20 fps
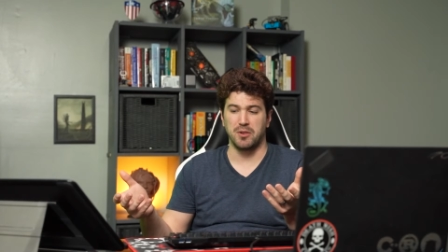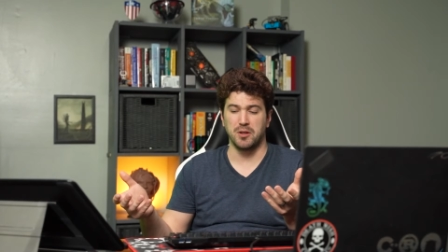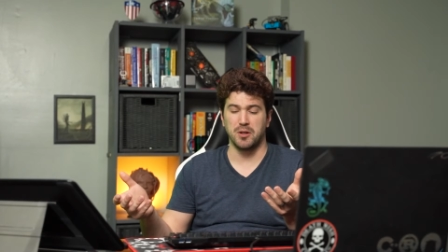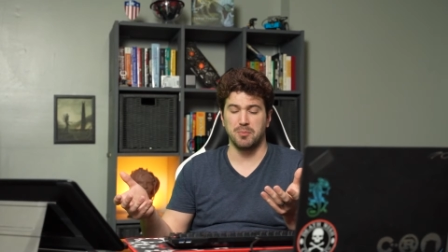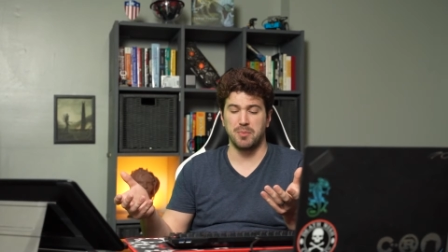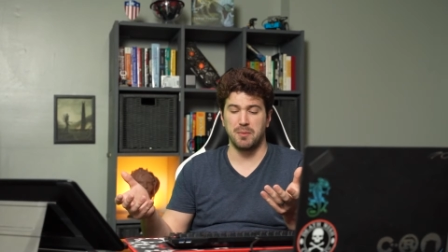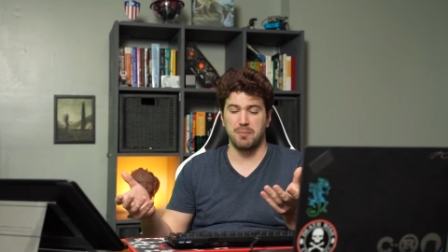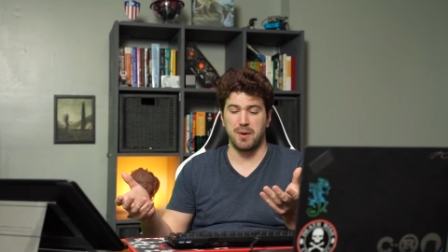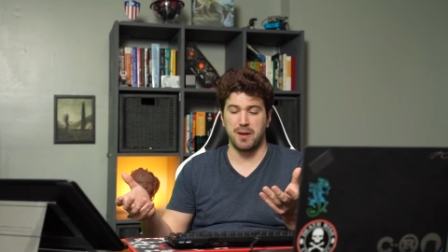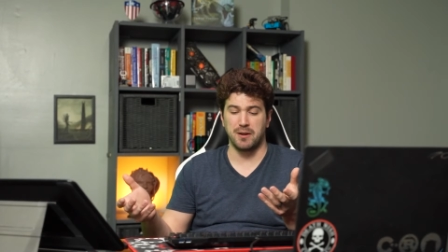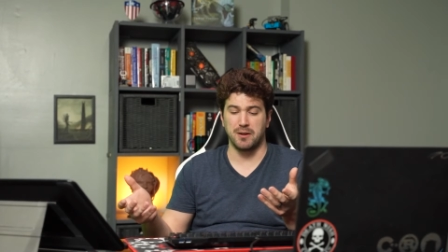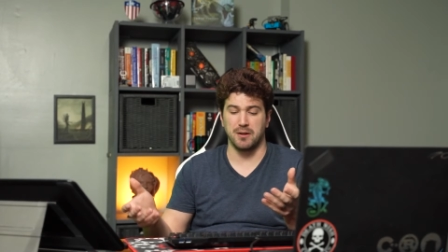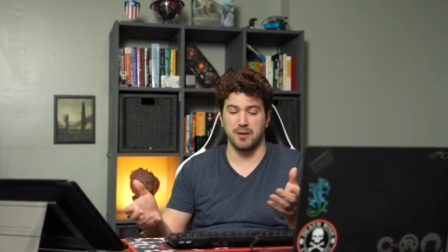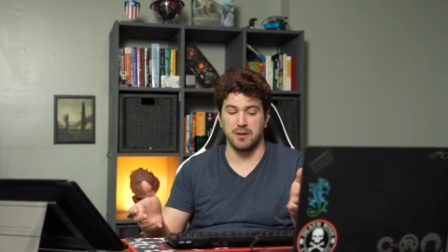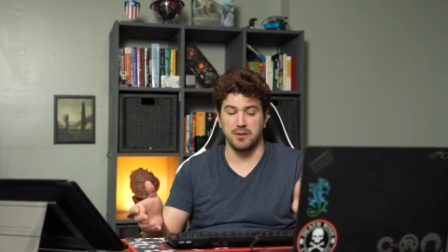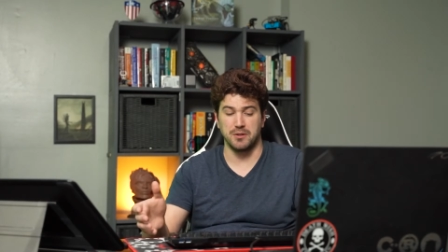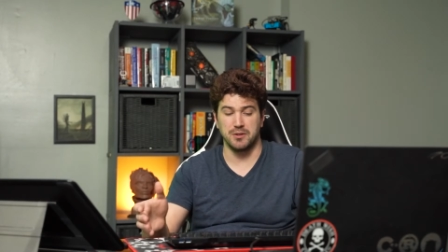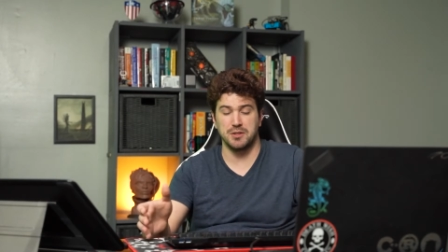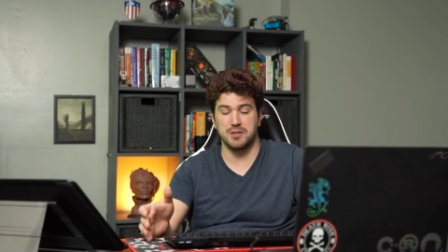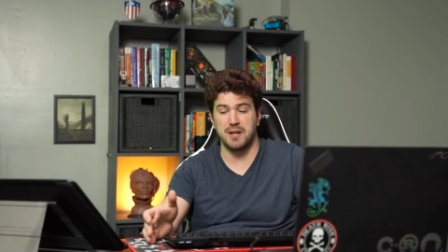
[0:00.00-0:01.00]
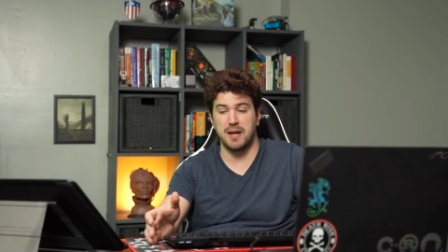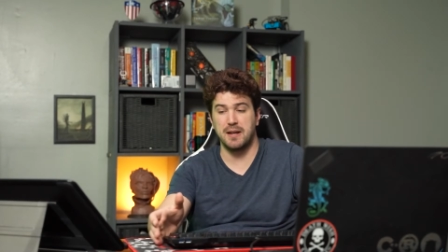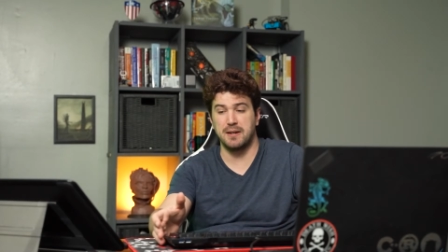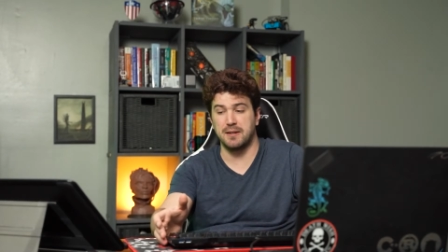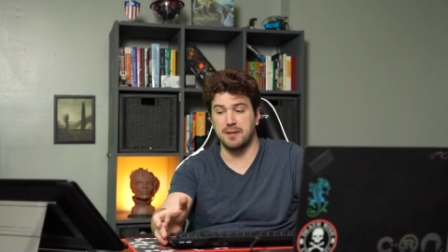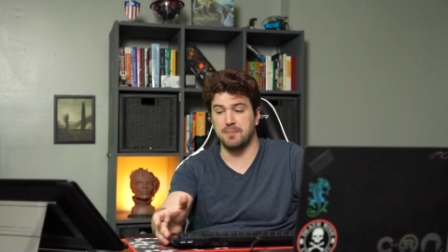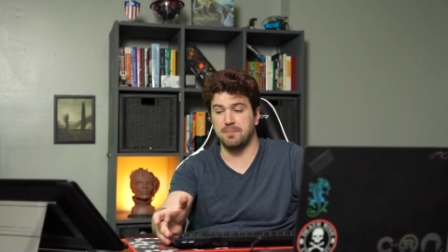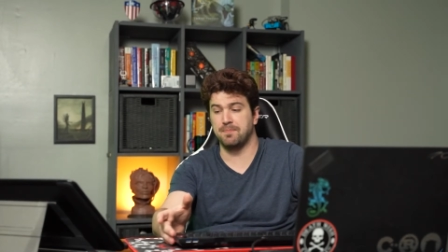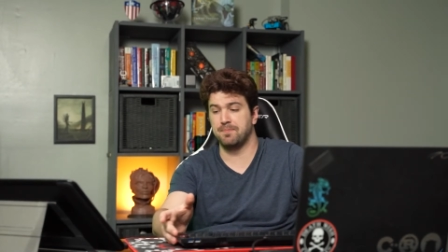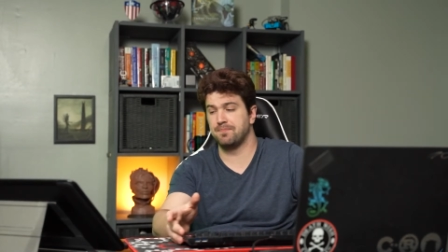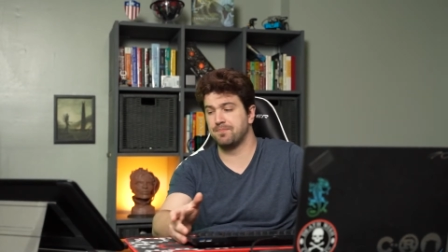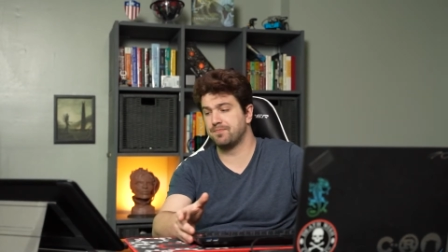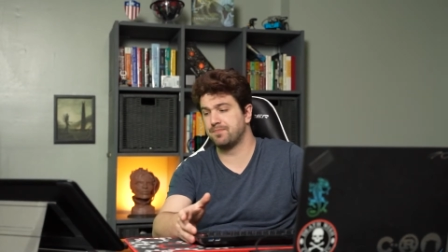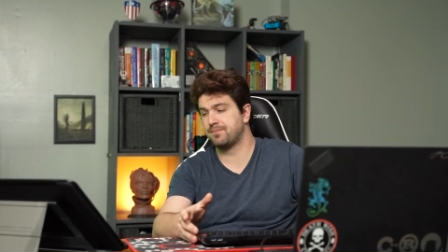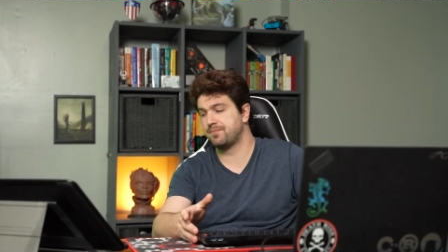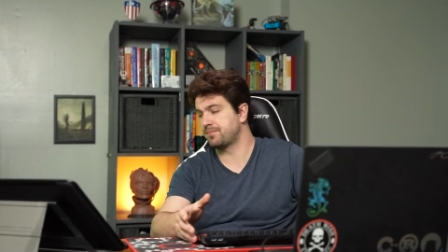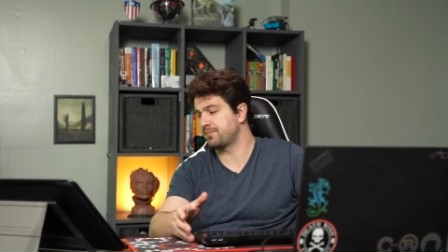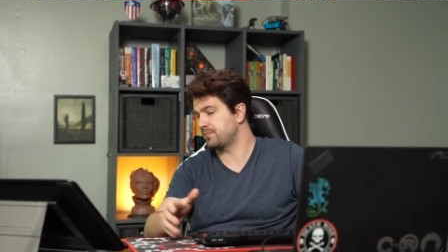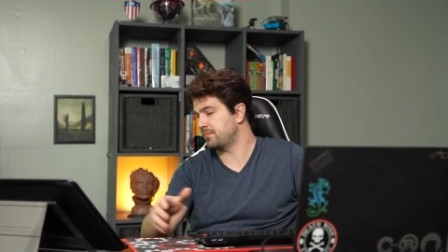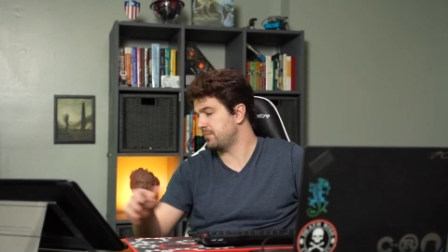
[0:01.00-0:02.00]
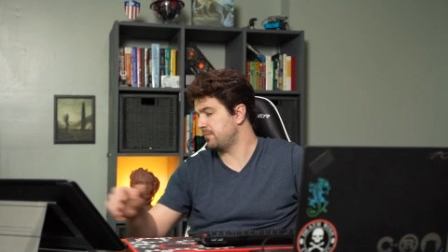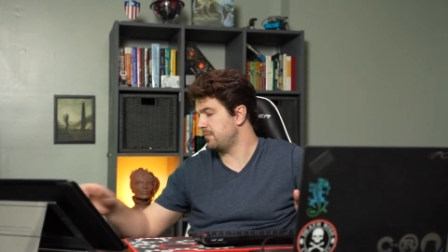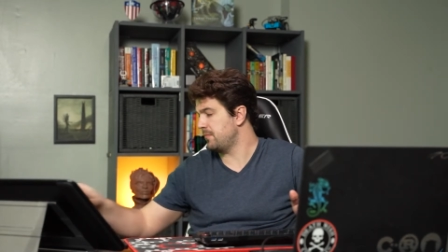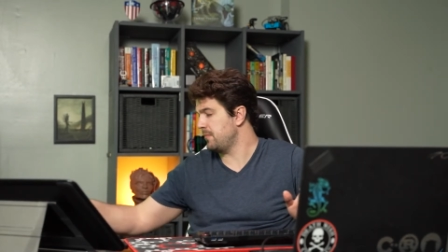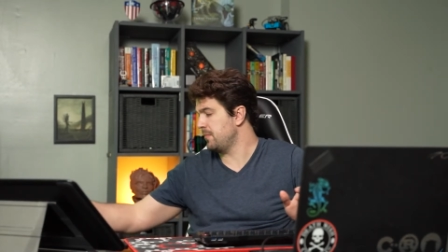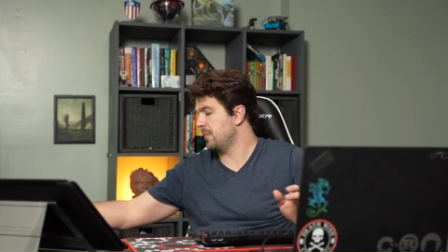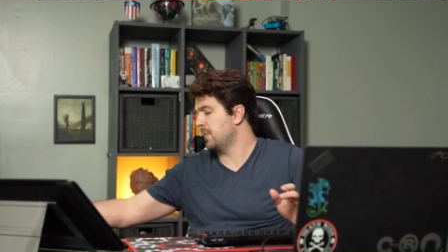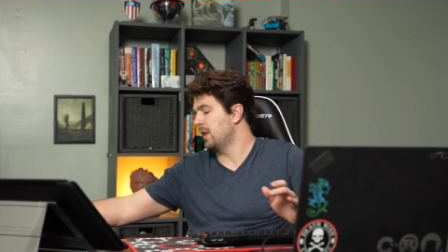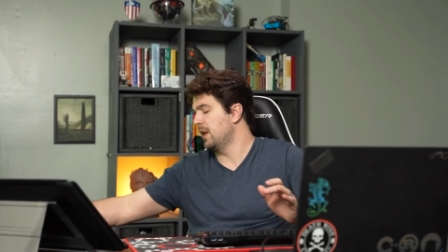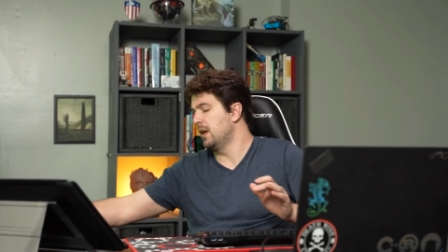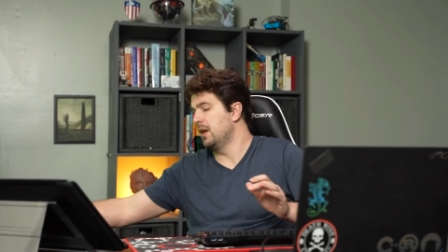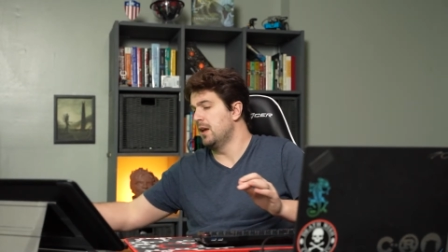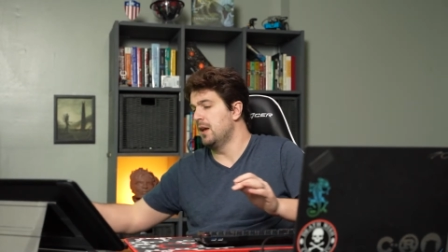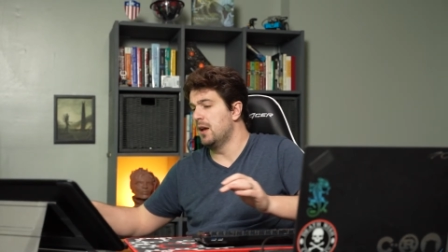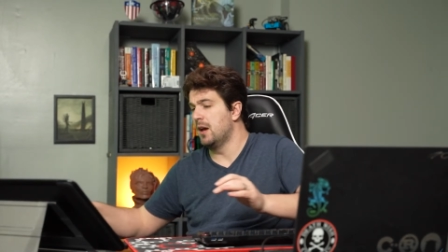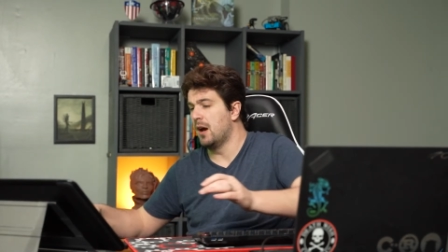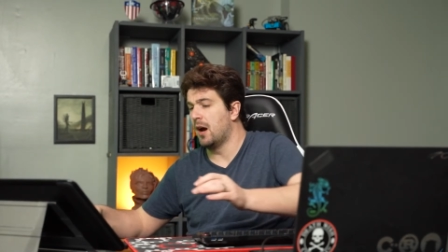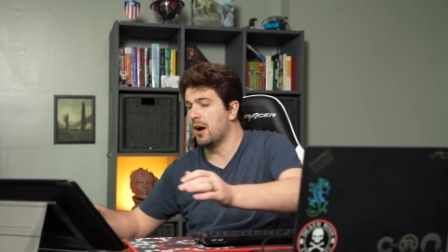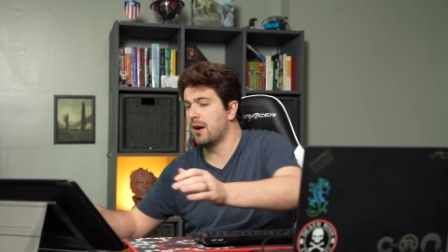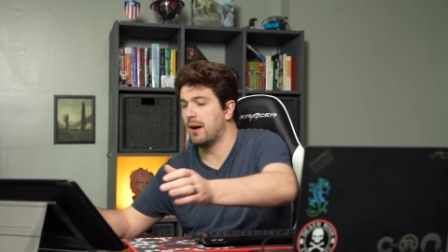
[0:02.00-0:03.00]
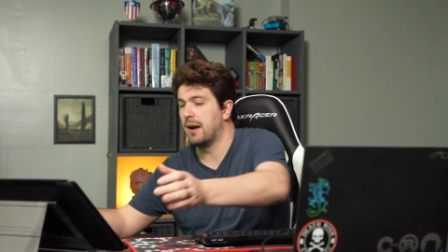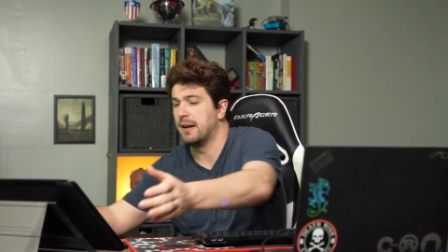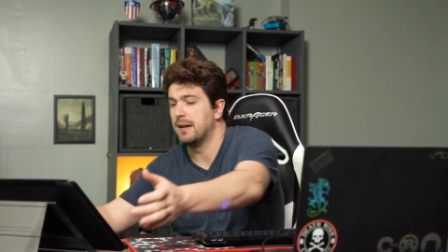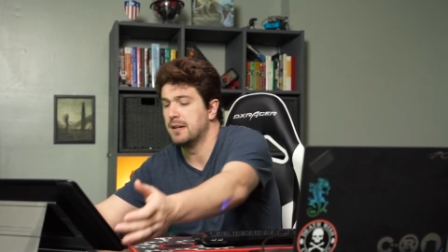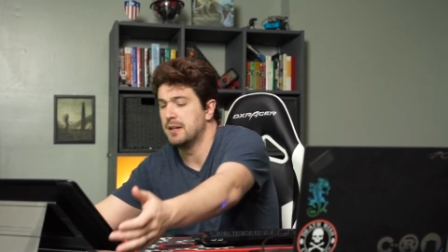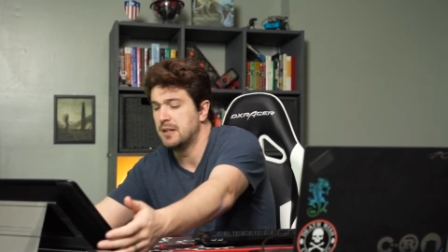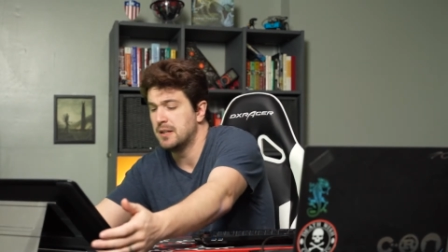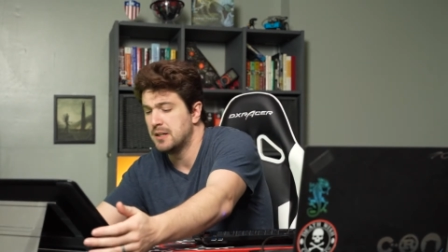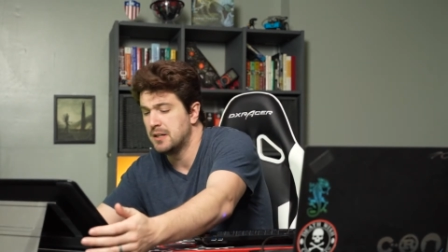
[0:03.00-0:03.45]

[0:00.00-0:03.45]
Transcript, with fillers: a little bit better understanding. All right.